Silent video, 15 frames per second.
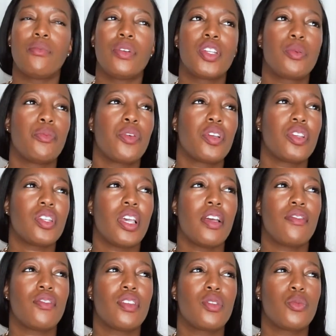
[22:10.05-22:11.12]
what Smokey said,
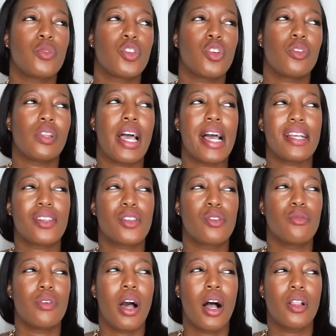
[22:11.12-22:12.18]
if this was your last
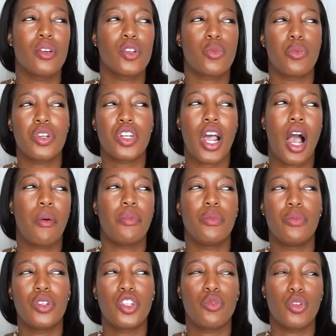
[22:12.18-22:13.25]
$2, which album
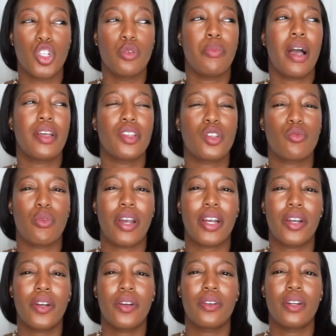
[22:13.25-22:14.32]
would you buy this
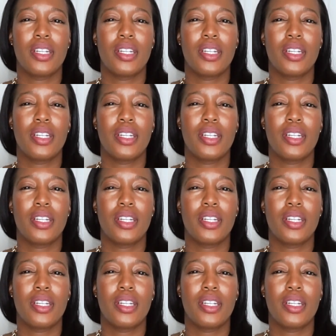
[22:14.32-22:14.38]
record?